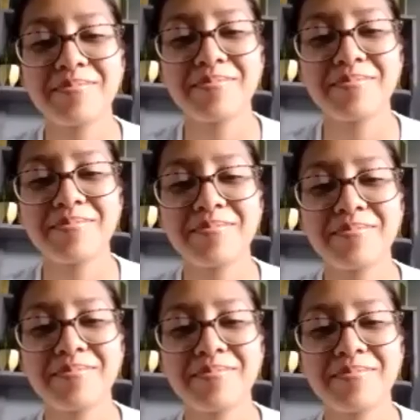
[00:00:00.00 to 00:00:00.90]

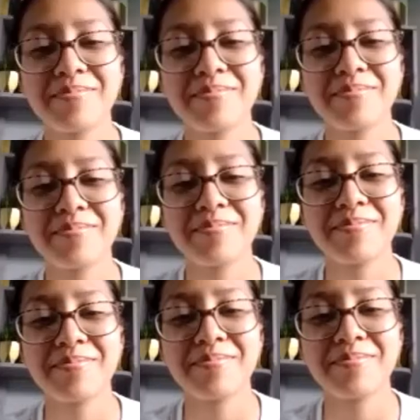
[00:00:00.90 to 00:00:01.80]

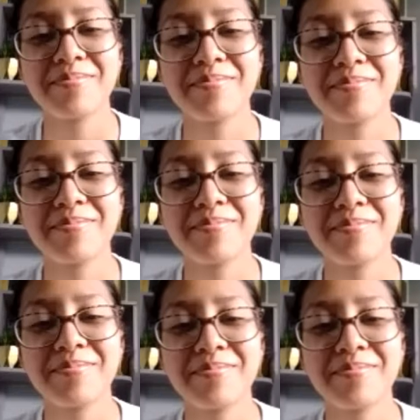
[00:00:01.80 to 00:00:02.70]

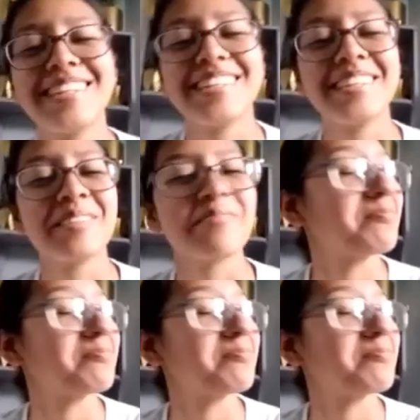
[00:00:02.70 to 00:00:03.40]
Nobody speaks.